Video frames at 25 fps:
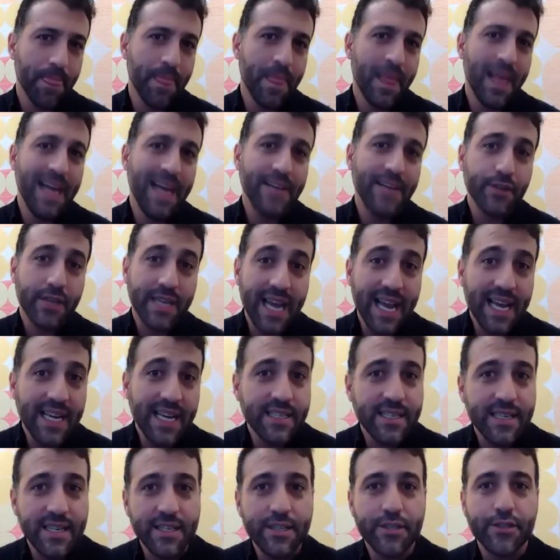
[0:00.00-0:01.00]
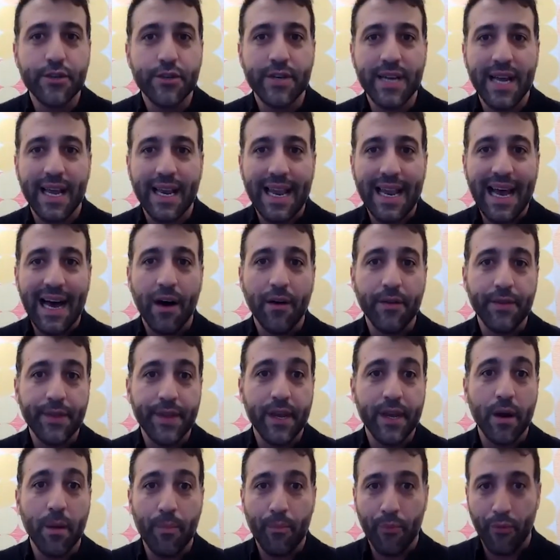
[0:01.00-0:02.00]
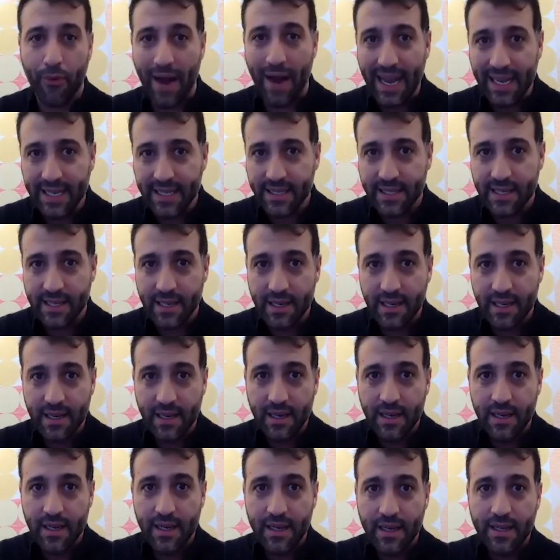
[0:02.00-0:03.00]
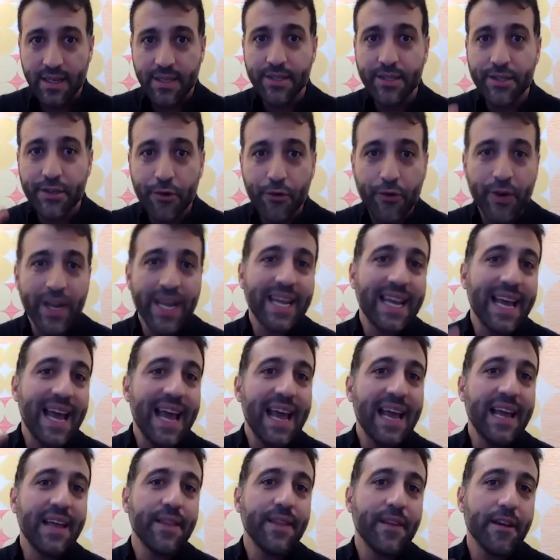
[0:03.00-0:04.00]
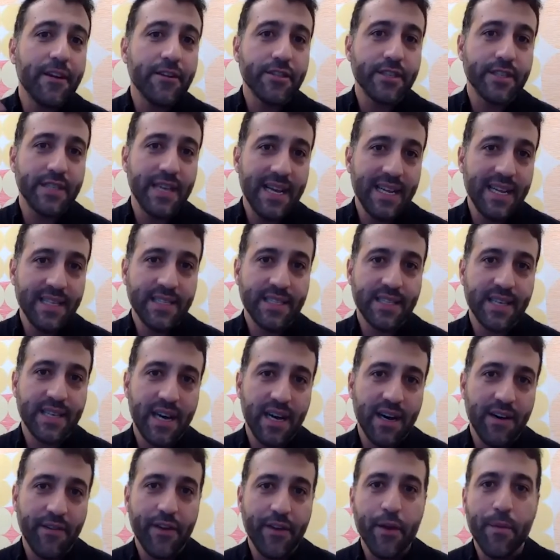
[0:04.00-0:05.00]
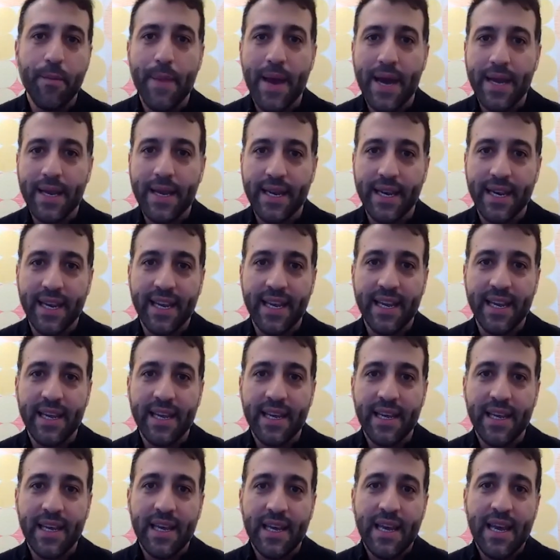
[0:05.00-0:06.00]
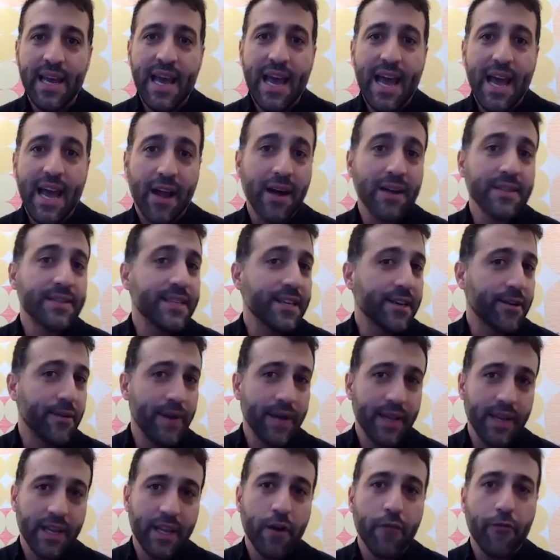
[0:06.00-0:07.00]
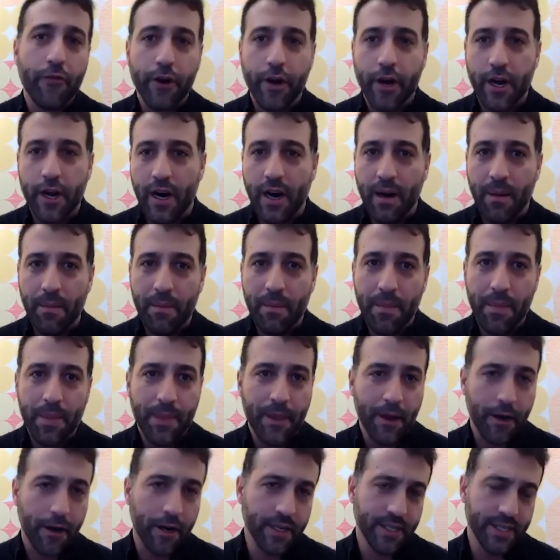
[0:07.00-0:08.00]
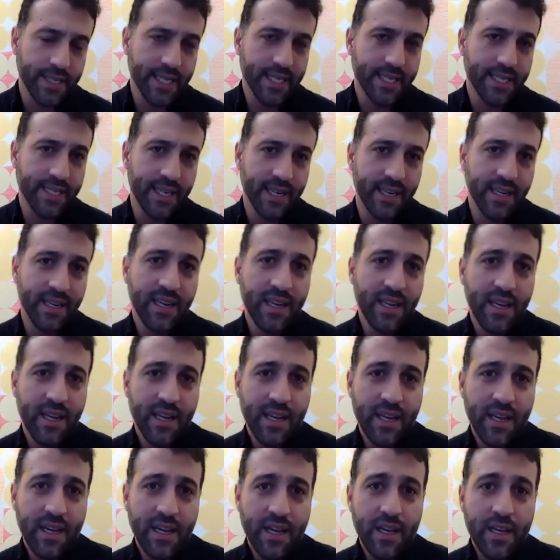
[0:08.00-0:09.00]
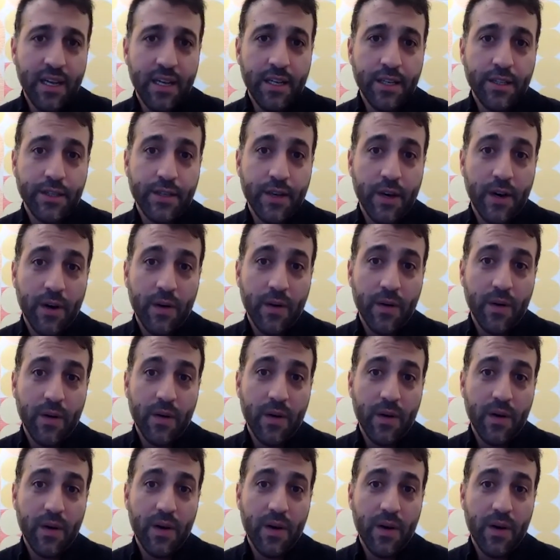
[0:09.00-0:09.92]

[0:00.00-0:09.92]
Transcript: education should allow the oppressed to regain their sense of humanity and consequently overcome their condition. So